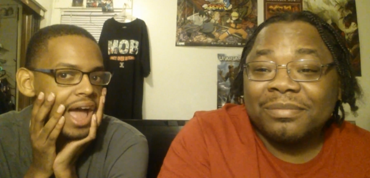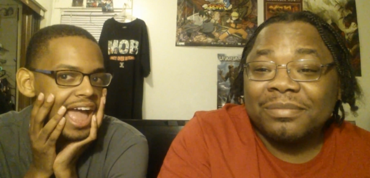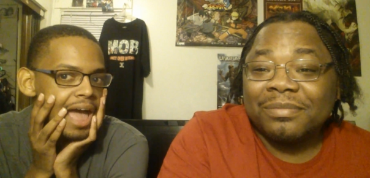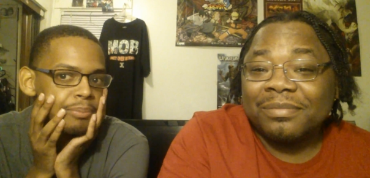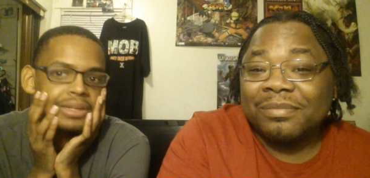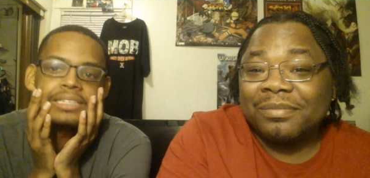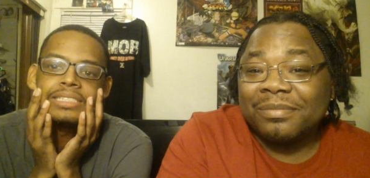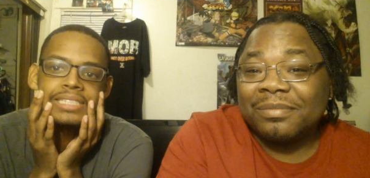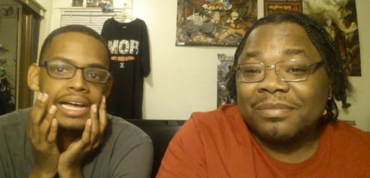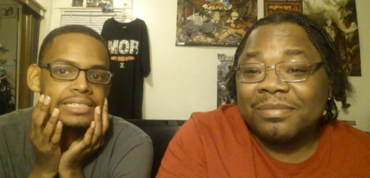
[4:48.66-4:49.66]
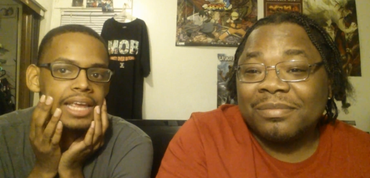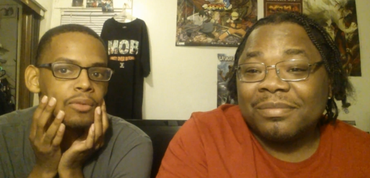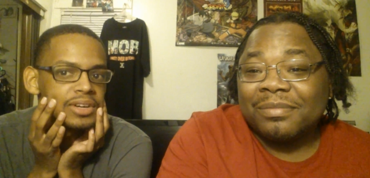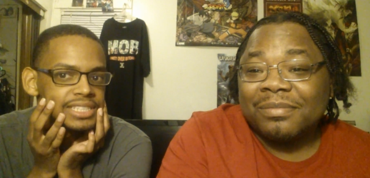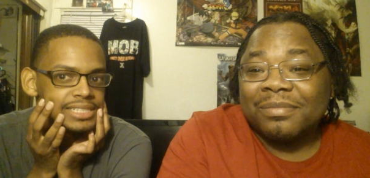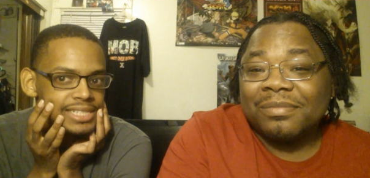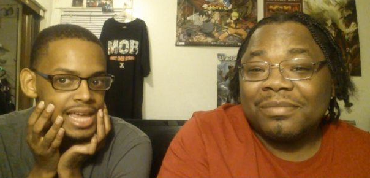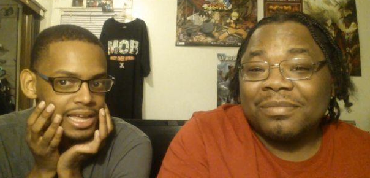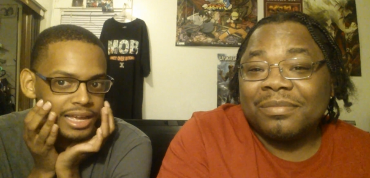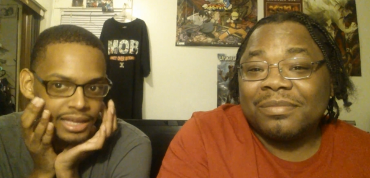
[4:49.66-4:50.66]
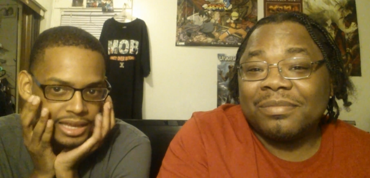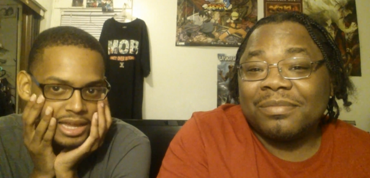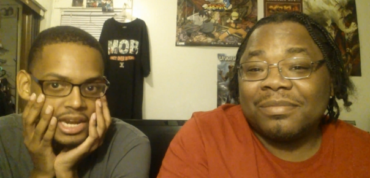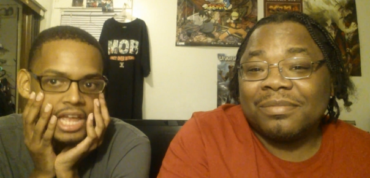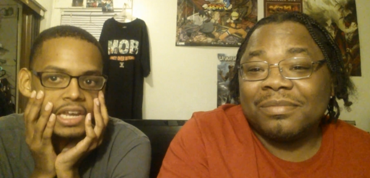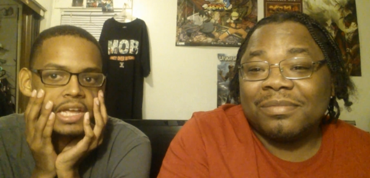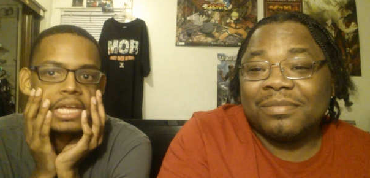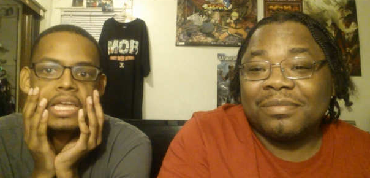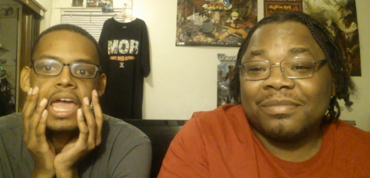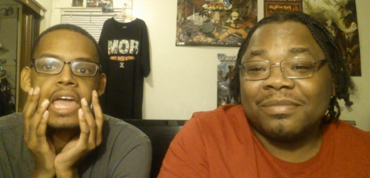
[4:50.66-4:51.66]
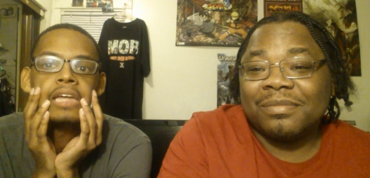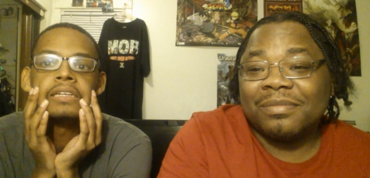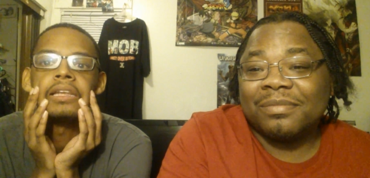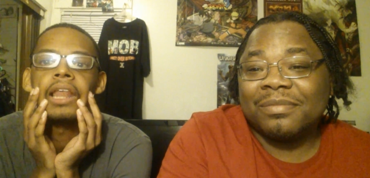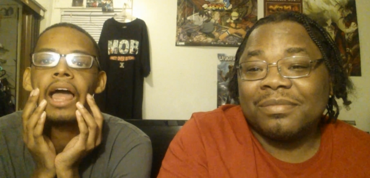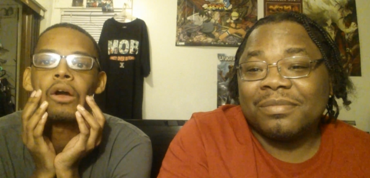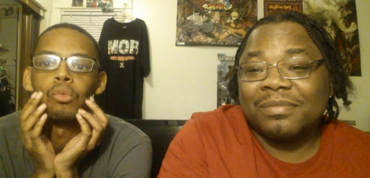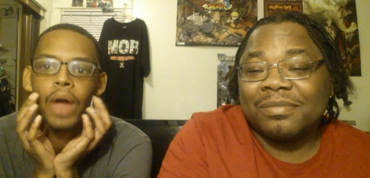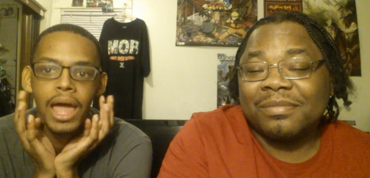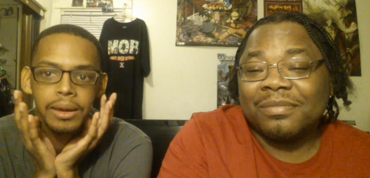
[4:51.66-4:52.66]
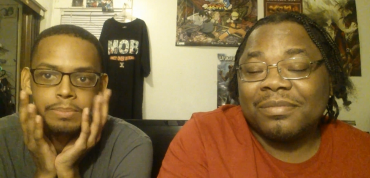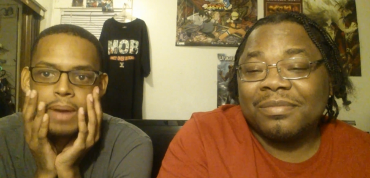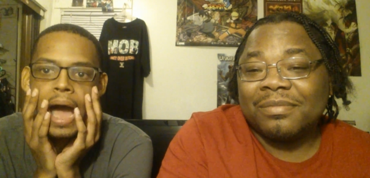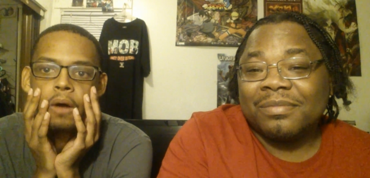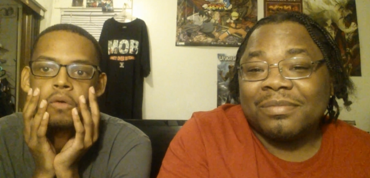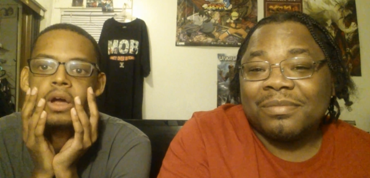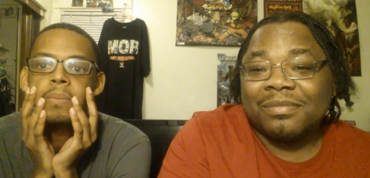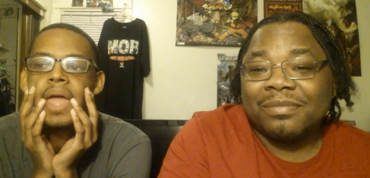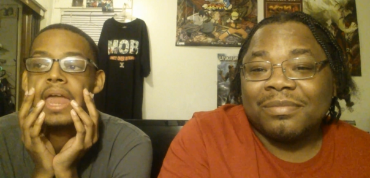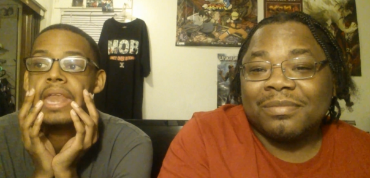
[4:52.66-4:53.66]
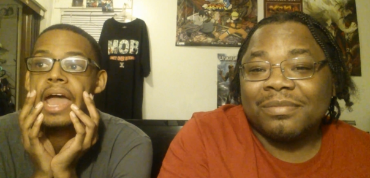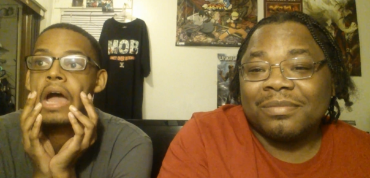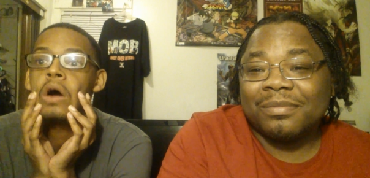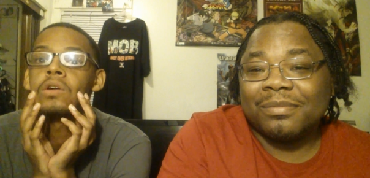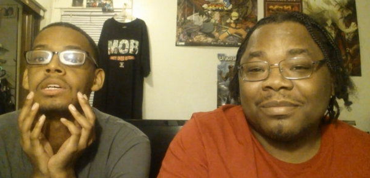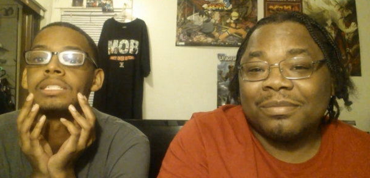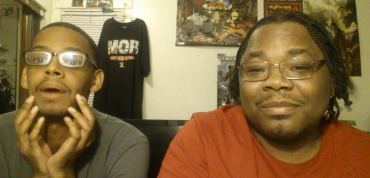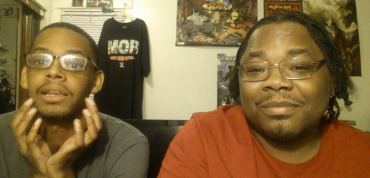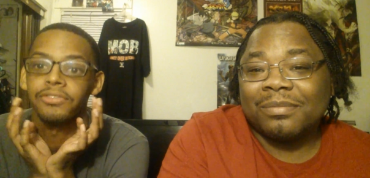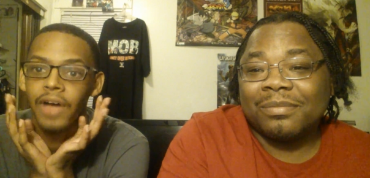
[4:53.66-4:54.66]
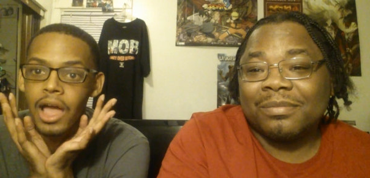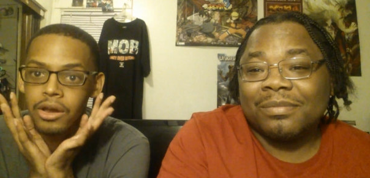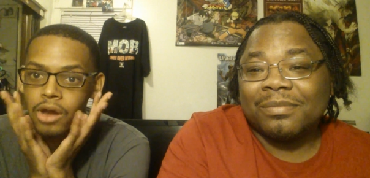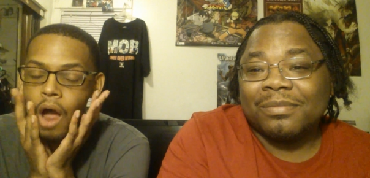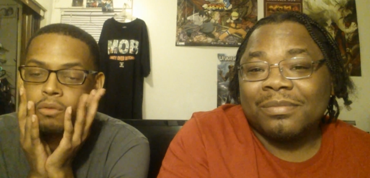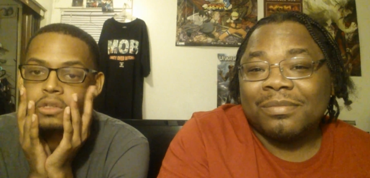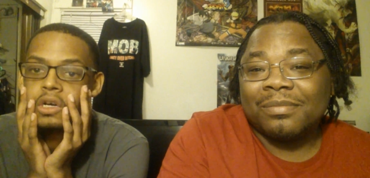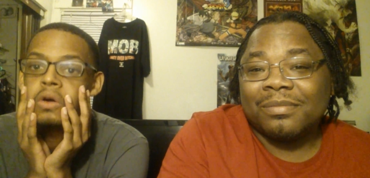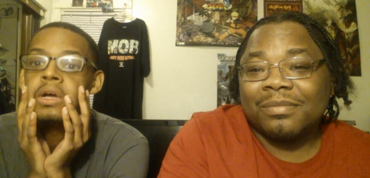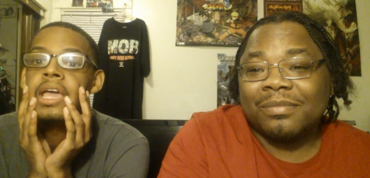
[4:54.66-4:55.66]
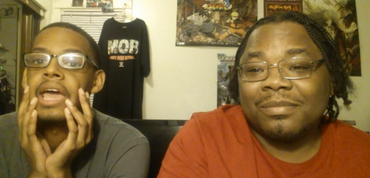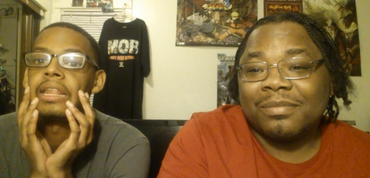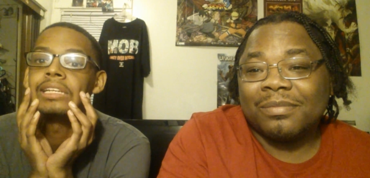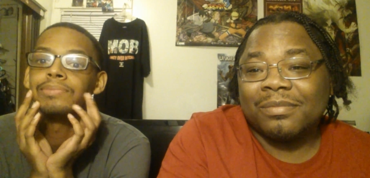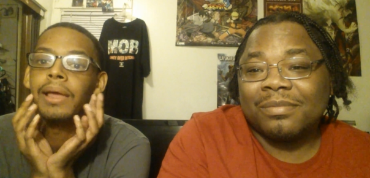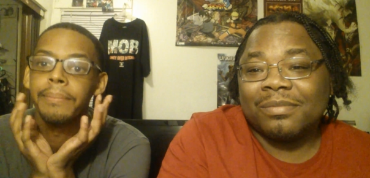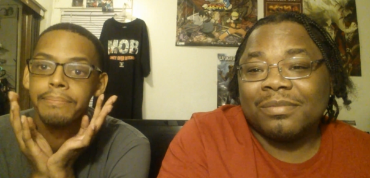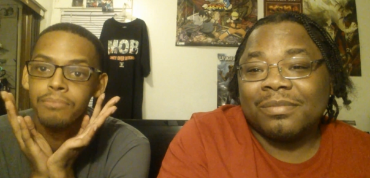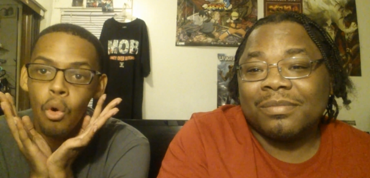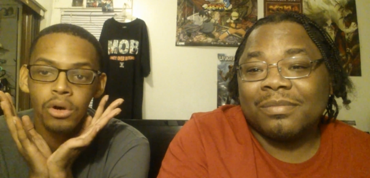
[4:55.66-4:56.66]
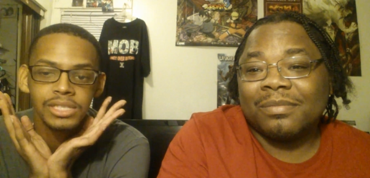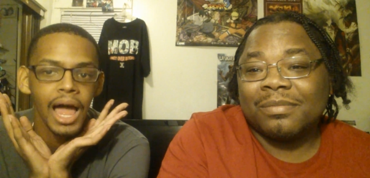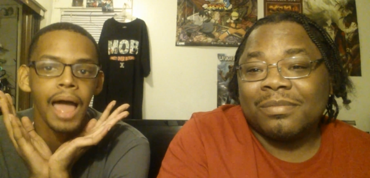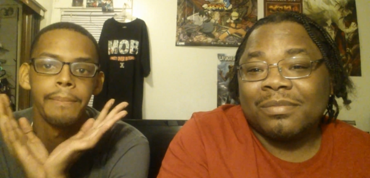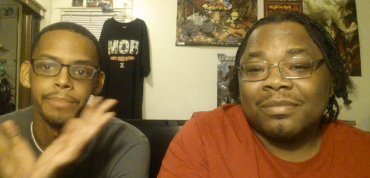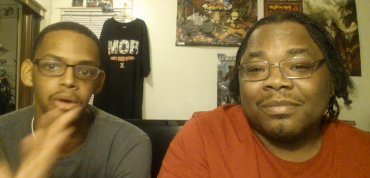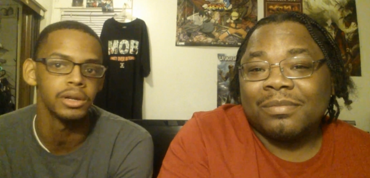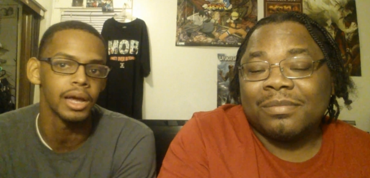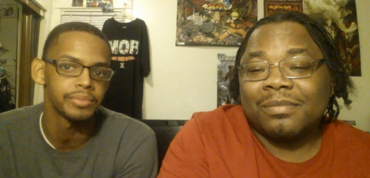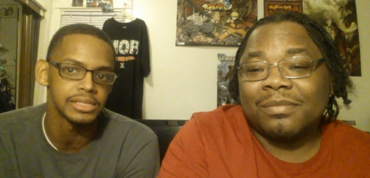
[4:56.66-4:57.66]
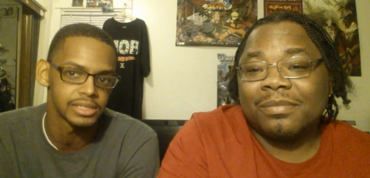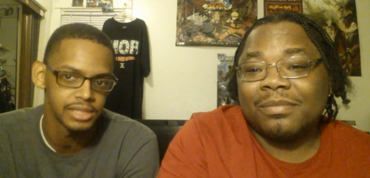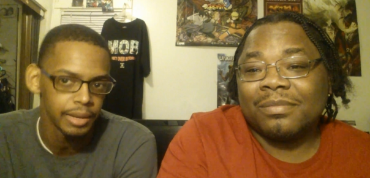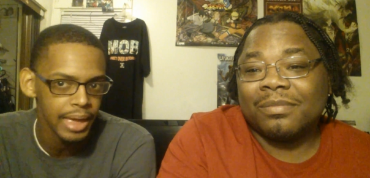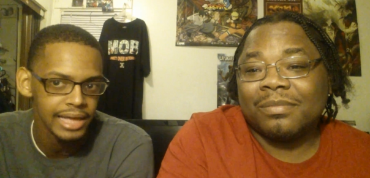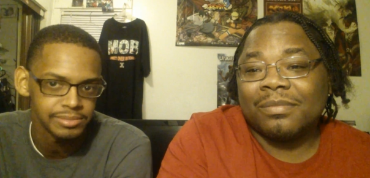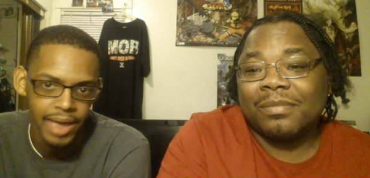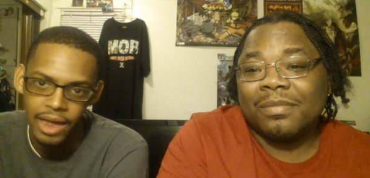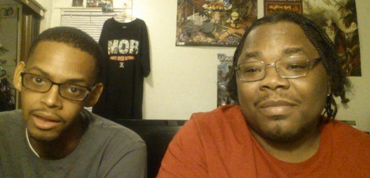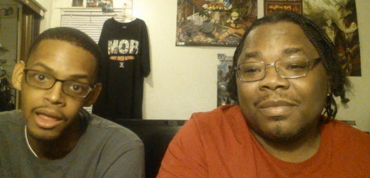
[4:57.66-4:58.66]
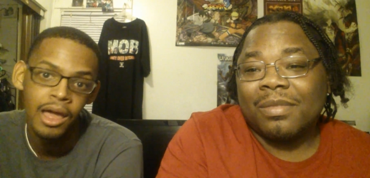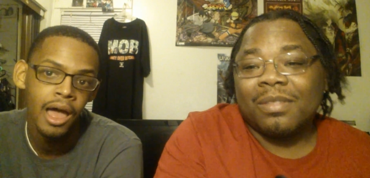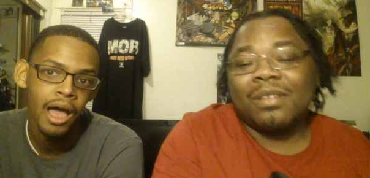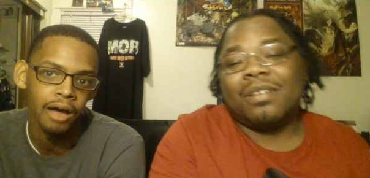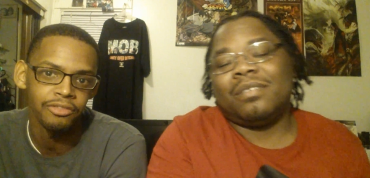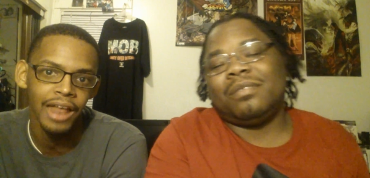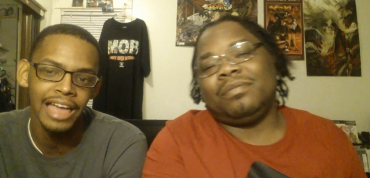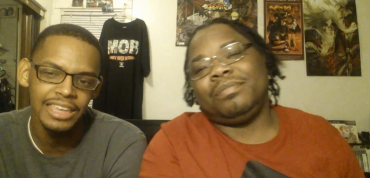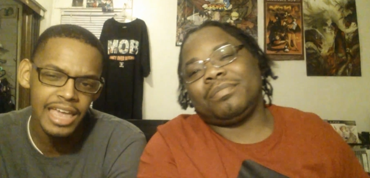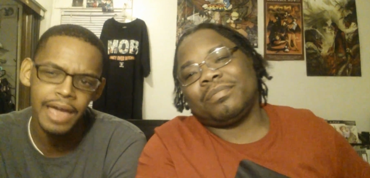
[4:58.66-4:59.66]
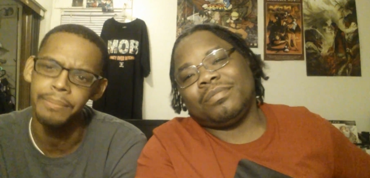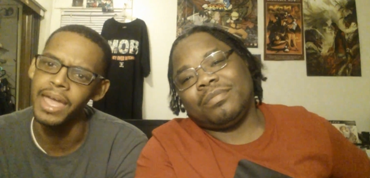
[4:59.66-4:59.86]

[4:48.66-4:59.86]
Speaker 1: What happened? Sasuke was a dick again, and then gained like a random power up, and now he's about to fight Naruto, and they spent more time building up this dumbass battle of like, yeah,